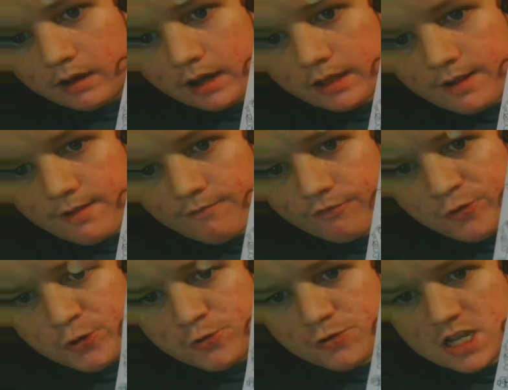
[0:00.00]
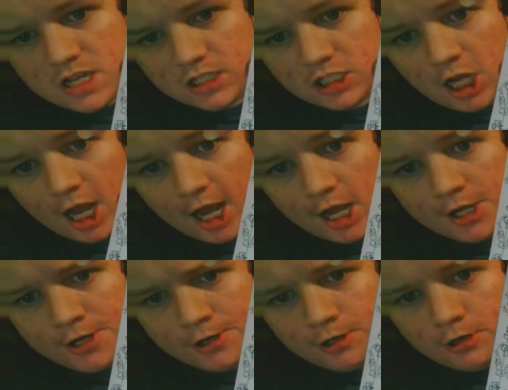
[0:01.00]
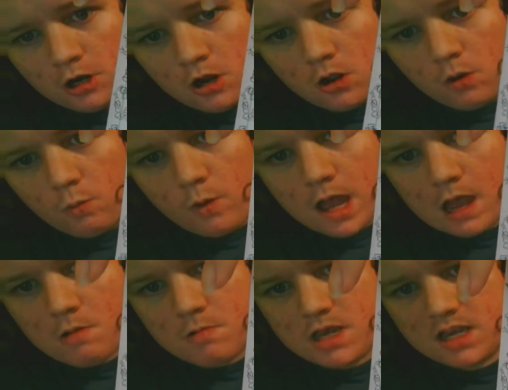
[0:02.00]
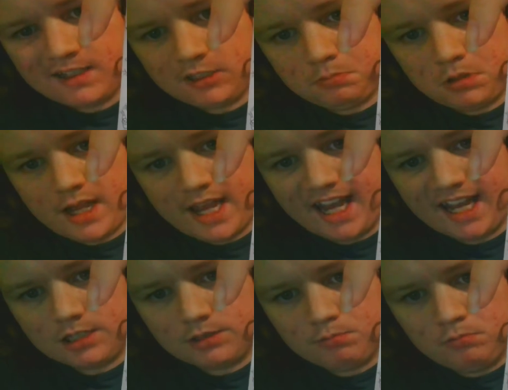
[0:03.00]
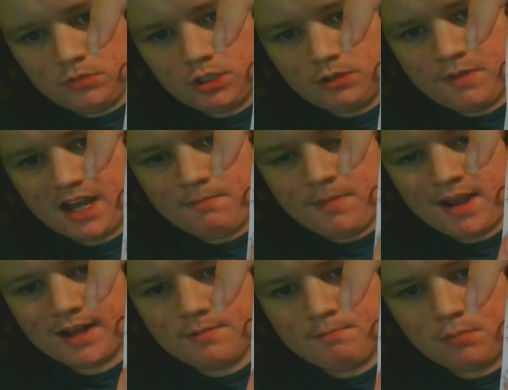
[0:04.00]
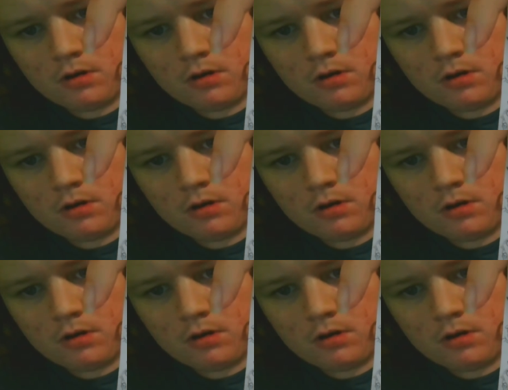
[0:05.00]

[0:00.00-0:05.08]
and then through the entire way we get to play as Mermaid Man and